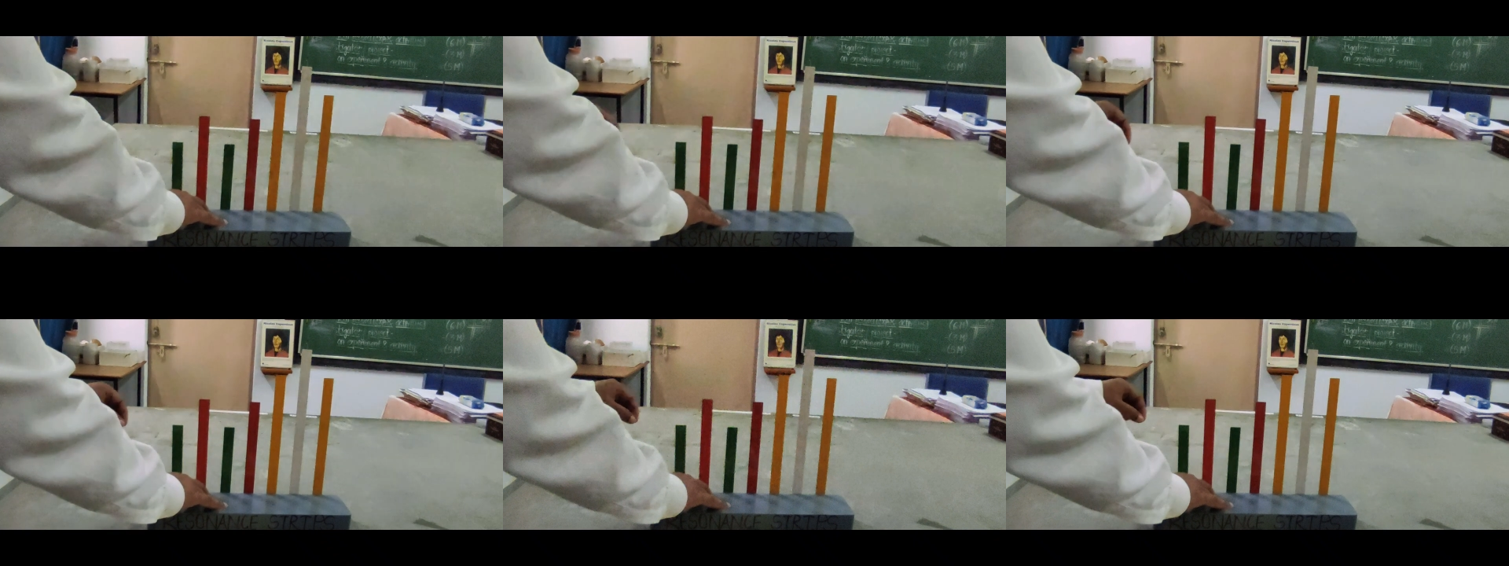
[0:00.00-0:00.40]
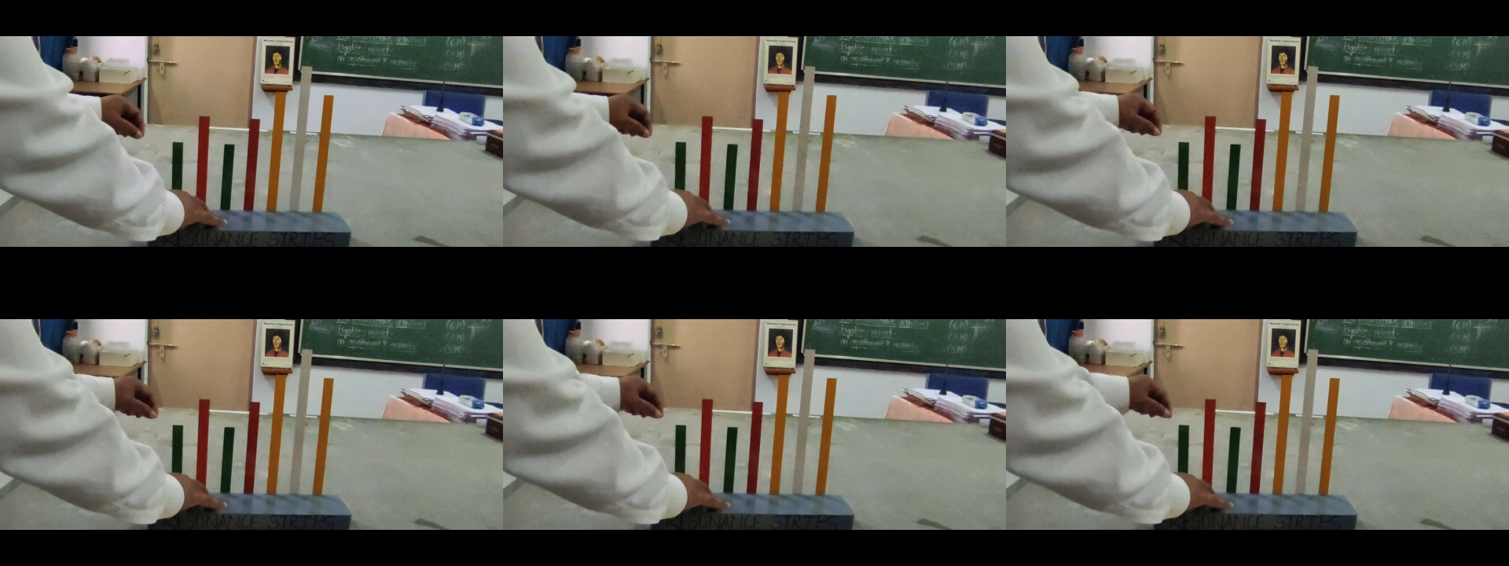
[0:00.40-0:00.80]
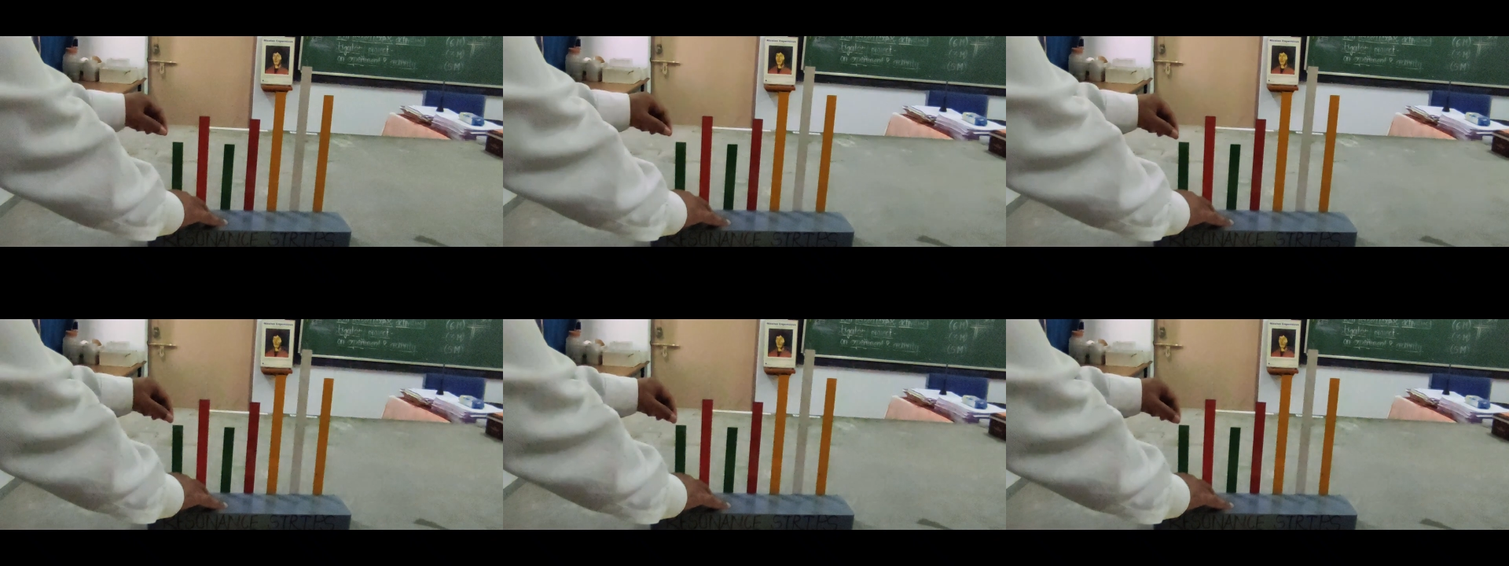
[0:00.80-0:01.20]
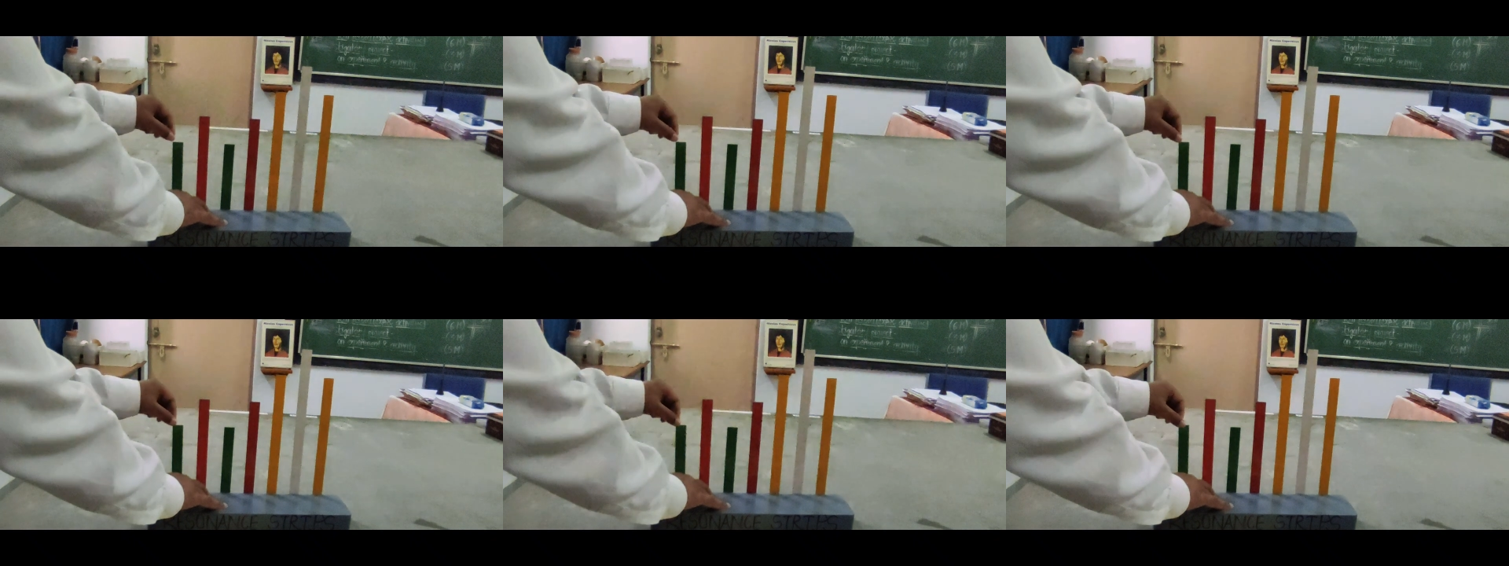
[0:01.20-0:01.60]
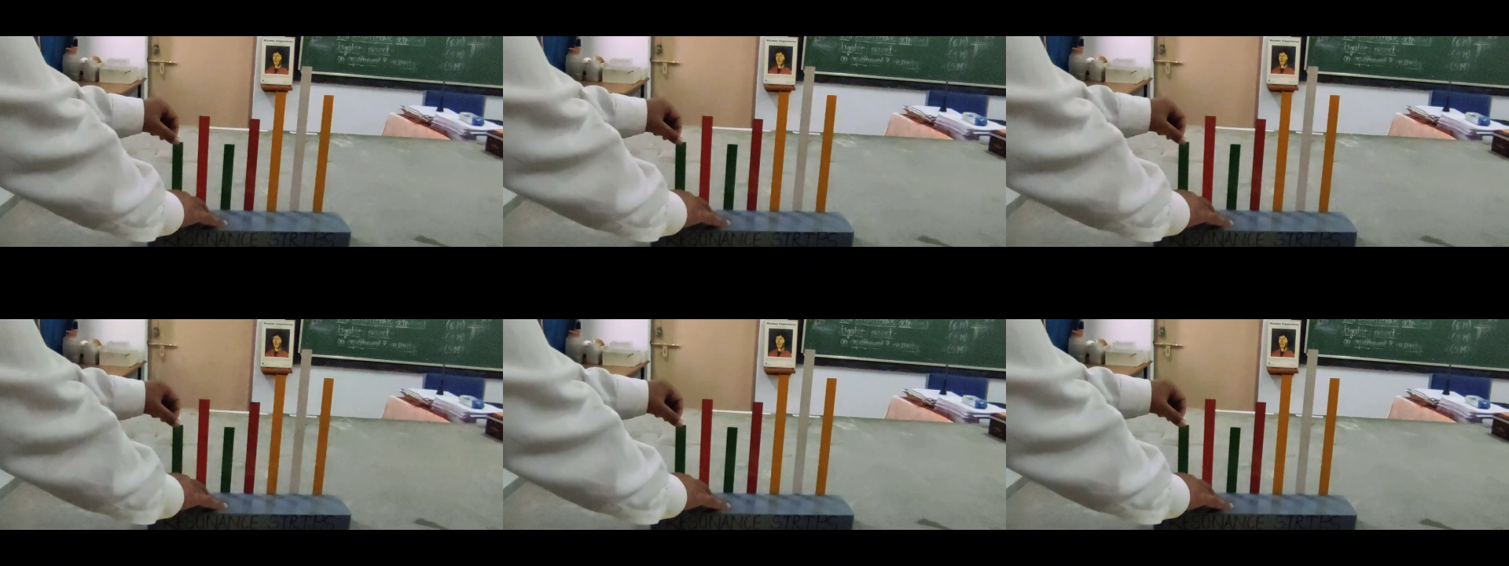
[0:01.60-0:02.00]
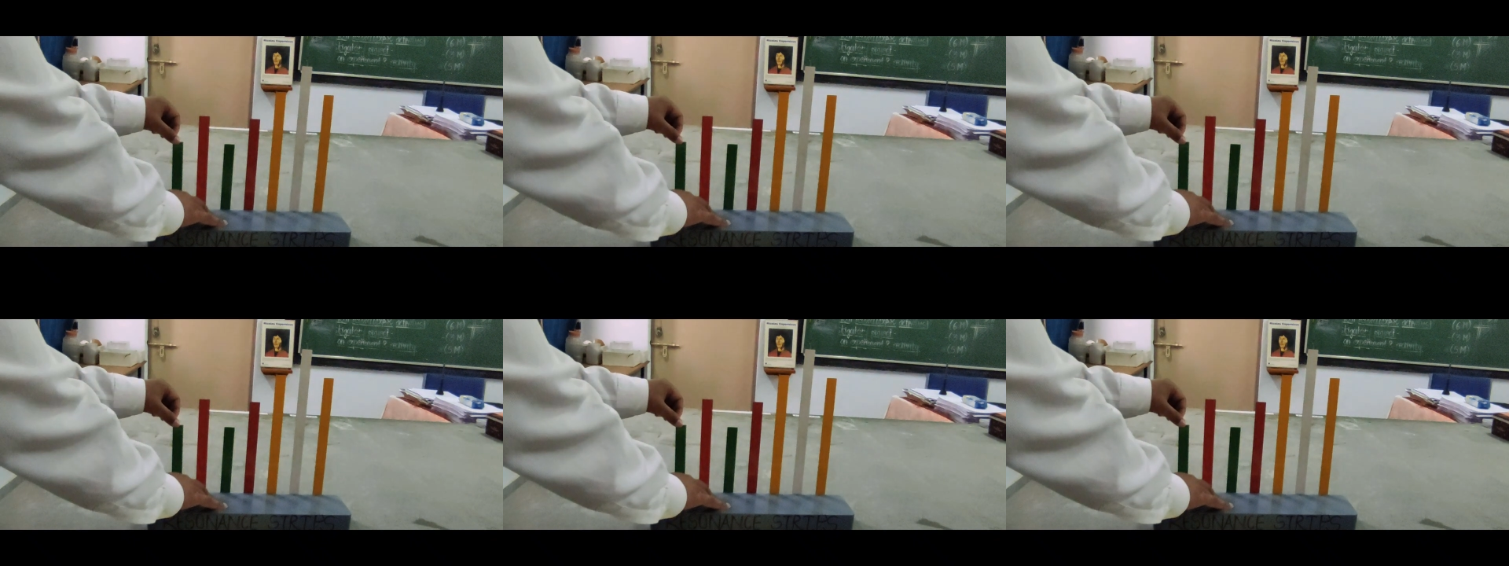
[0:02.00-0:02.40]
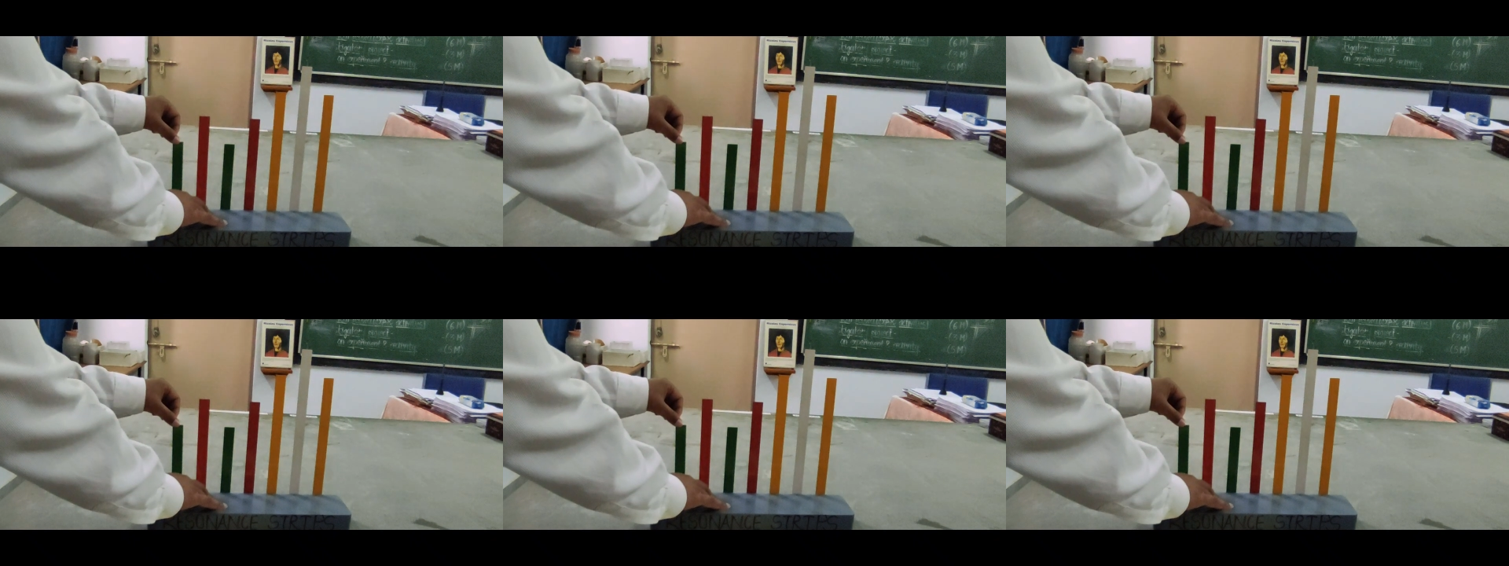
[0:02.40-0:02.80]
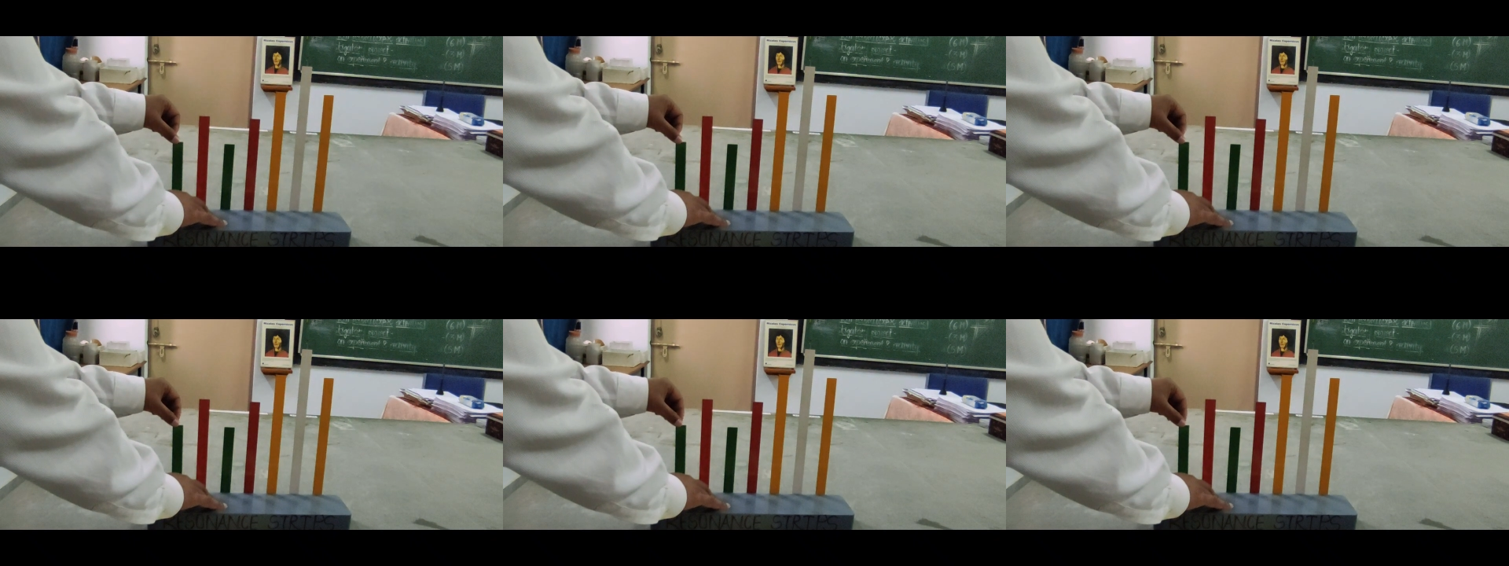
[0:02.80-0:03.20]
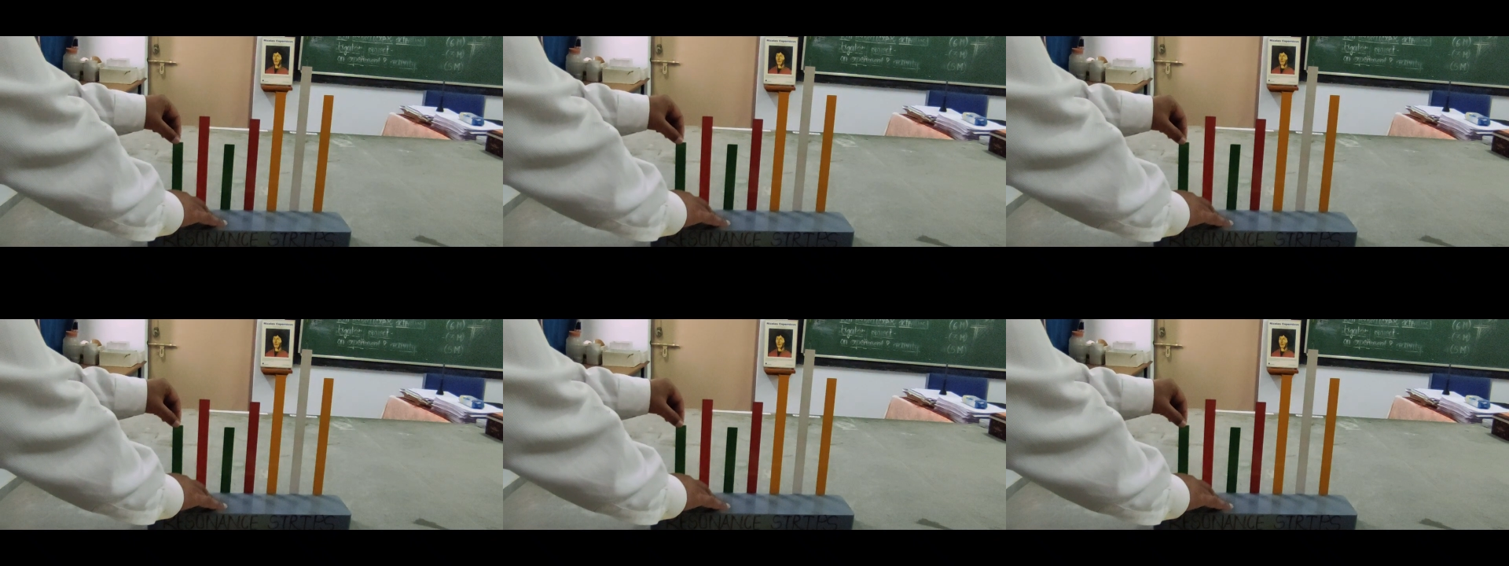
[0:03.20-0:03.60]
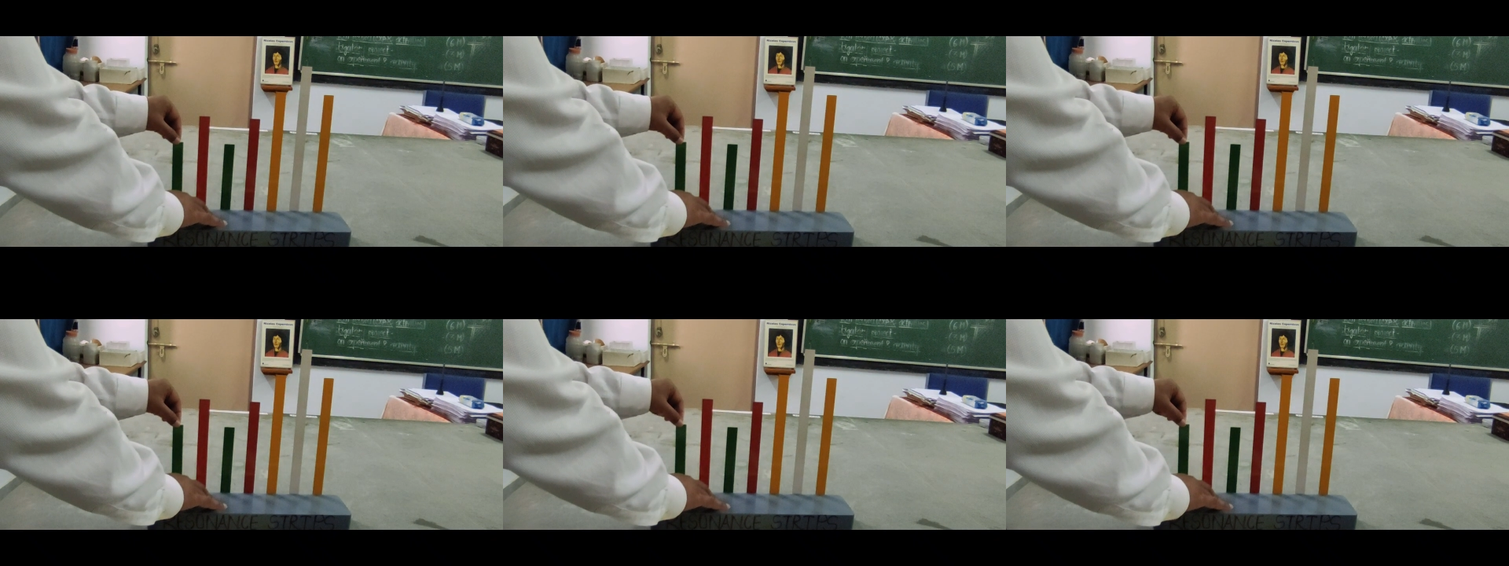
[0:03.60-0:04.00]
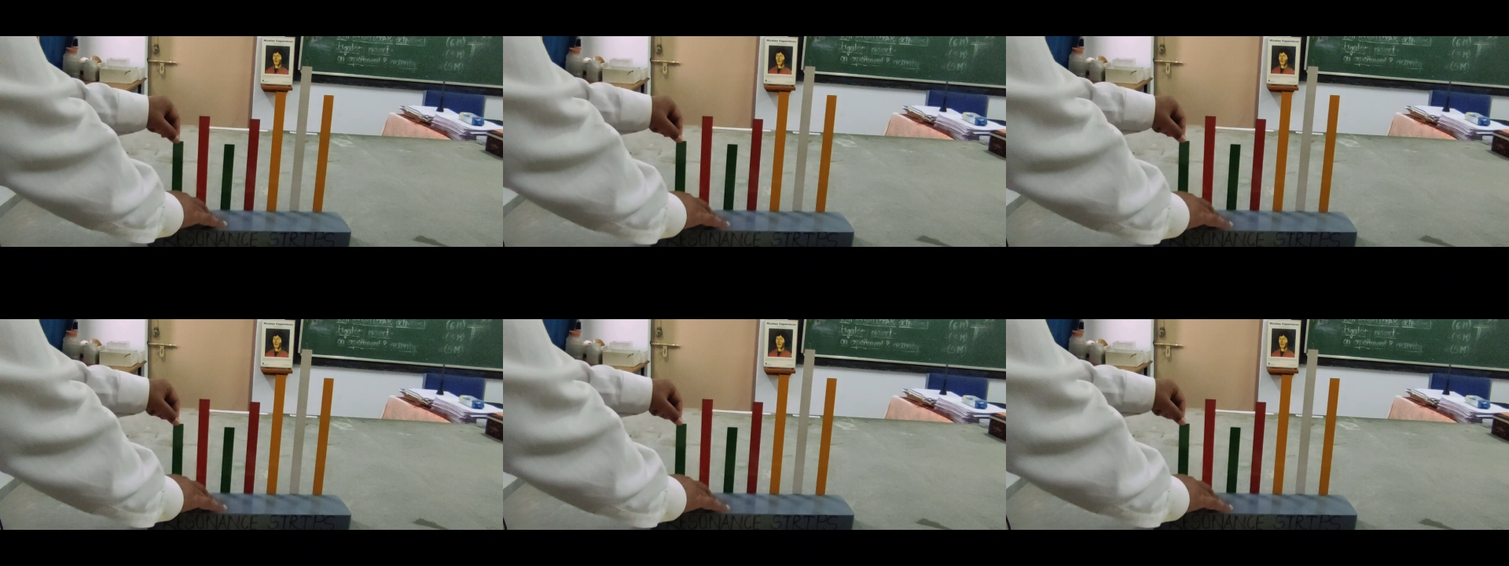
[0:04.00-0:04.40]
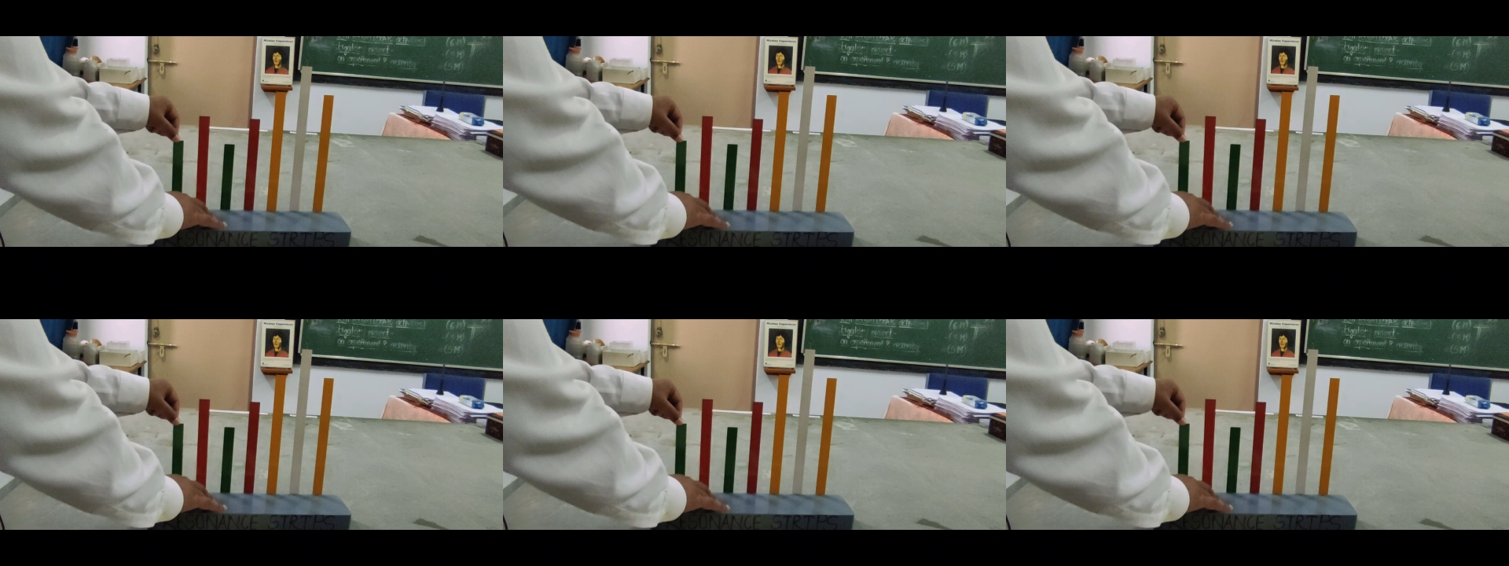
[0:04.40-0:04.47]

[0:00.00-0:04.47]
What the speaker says: (no speaker visible)